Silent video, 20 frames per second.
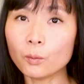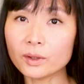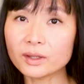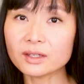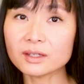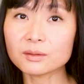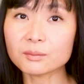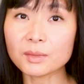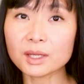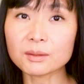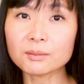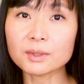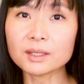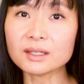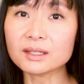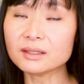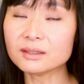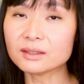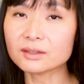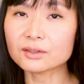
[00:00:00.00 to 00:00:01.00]
when it may be
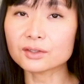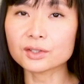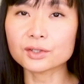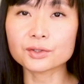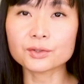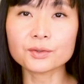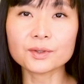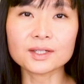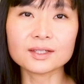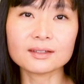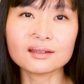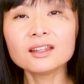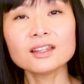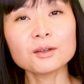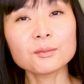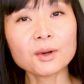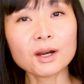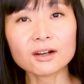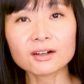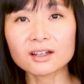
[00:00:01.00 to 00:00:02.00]
easier to treat. The
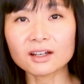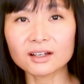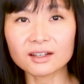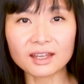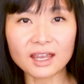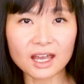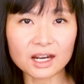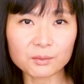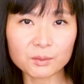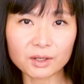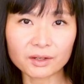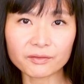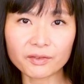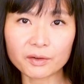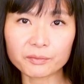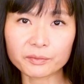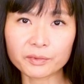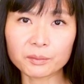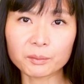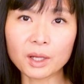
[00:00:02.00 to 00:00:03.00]
American Academy of
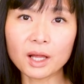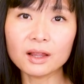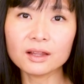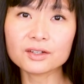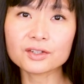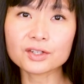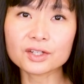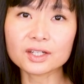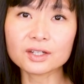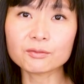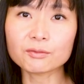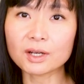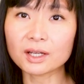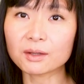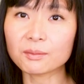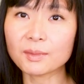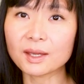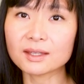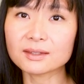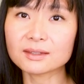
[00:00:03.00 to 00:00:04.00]
Ophthalmology
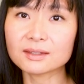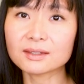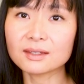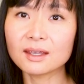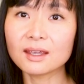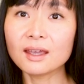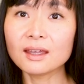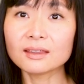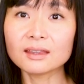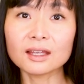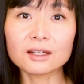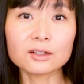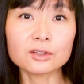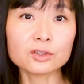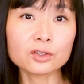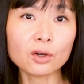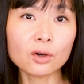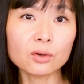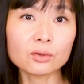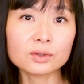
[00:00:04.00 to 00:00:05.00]
recommends that
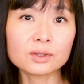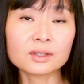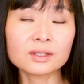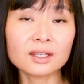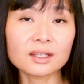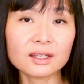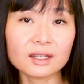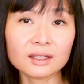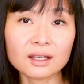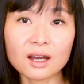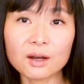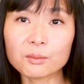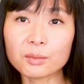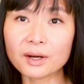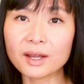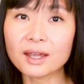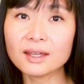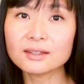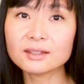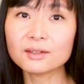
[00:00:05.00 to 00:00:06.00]
adults get a
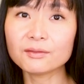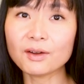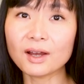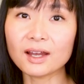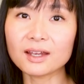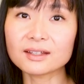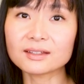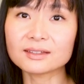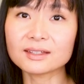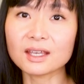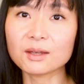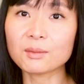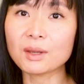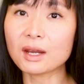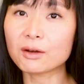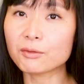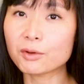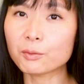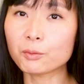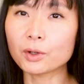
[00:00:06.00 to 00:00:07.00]
comprehensive eye exam
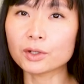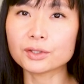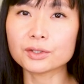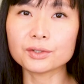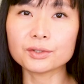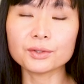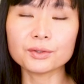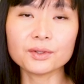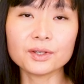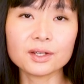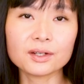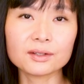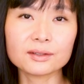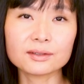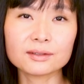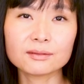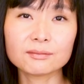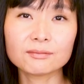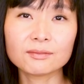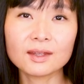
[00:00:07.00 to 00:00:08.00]
every 1 to 2
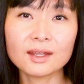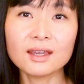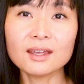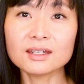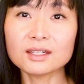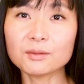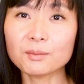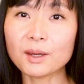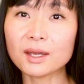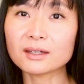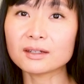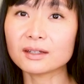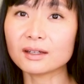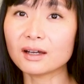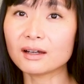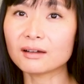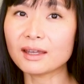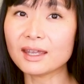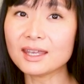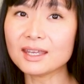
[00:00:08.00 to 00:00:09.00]
years, depending
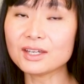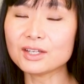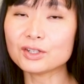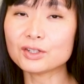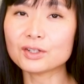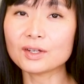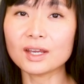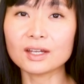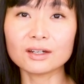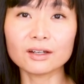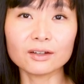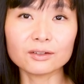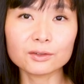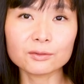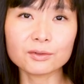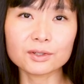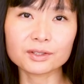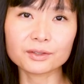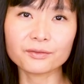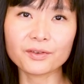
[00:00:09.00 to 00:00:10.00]
on age and other
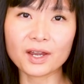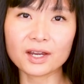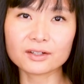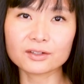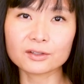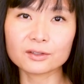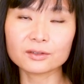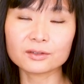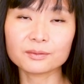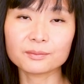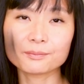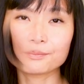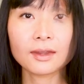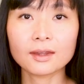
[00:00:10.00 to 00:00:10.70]
risk factors.